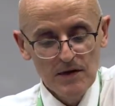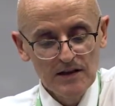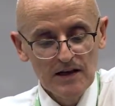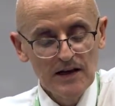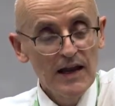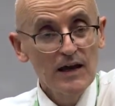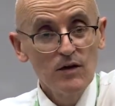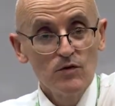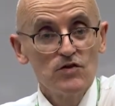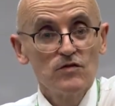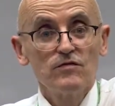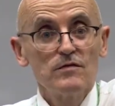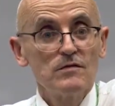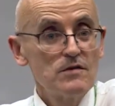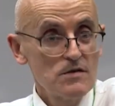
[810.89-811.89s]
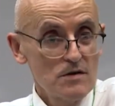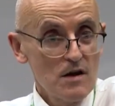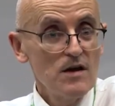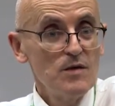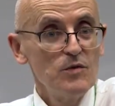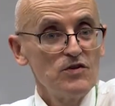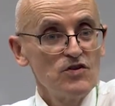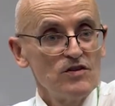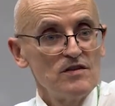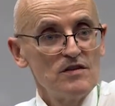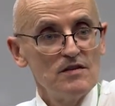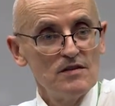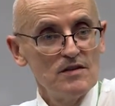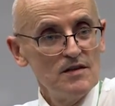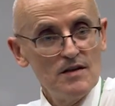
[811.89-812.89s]
The language of climate
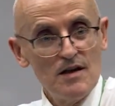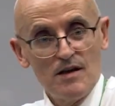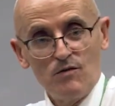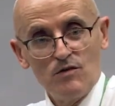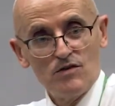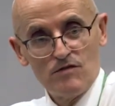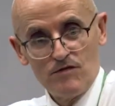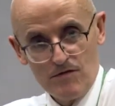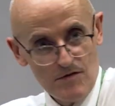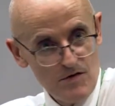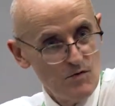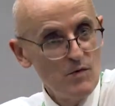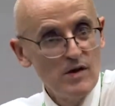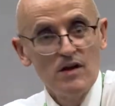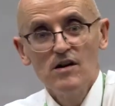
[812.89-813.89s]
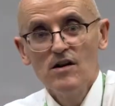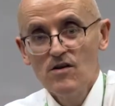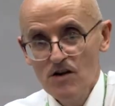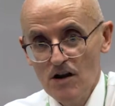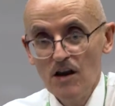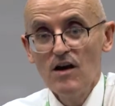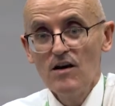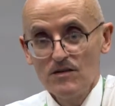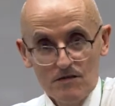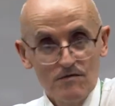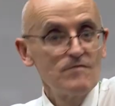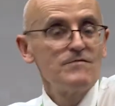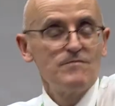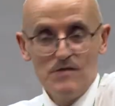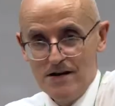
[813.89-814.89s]
justice and the language of we could learn a lot
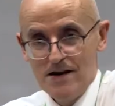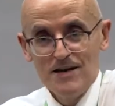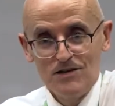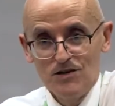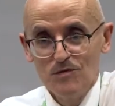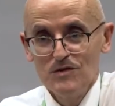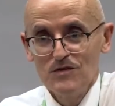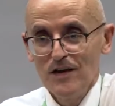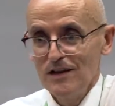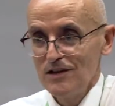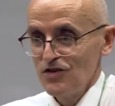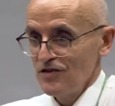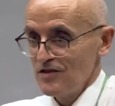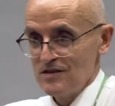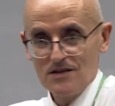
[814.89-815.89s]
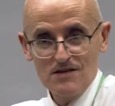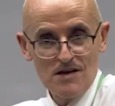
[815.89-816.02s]
in terms of health justice.